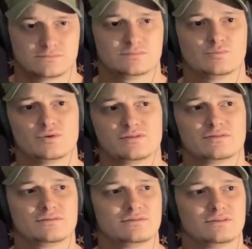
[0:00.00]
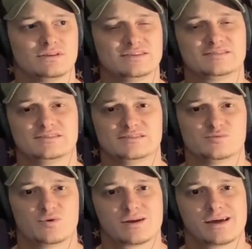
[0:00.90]
with listening to
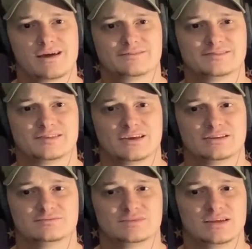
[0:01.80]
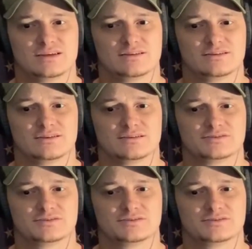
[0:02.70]
what i have to say and uh,